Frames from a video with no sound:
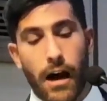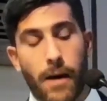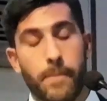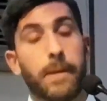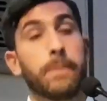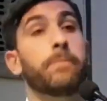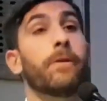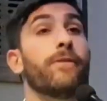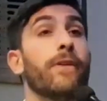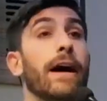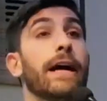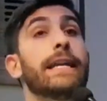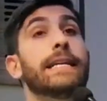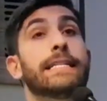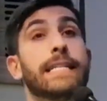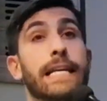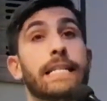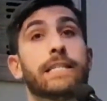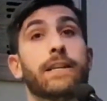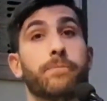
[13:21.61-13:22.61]
um, and
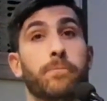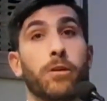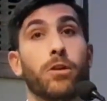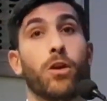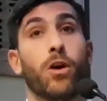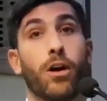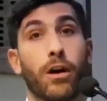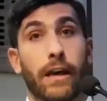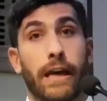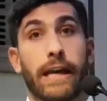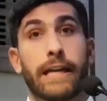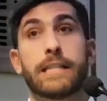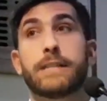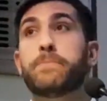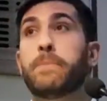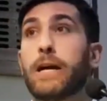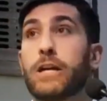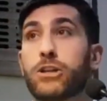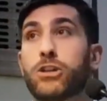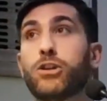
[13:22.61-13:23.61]
provide a sense of
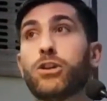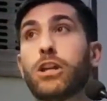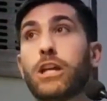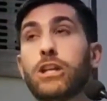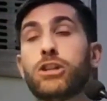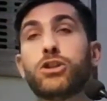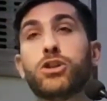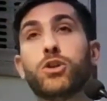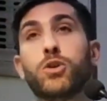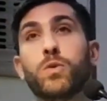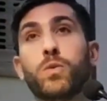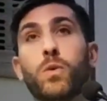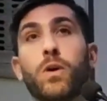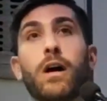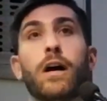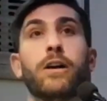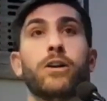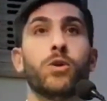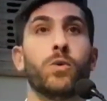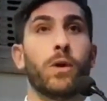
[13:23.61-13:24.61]
belonging, especially
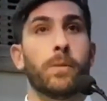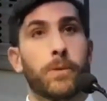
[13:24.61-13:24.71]
to uh,